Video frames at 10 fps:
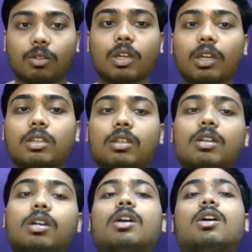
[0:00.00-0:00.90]
Okay,
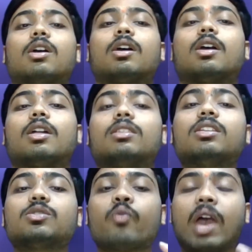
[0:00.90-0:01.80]

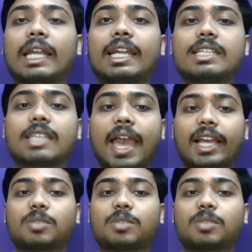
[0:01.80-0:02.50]
this validates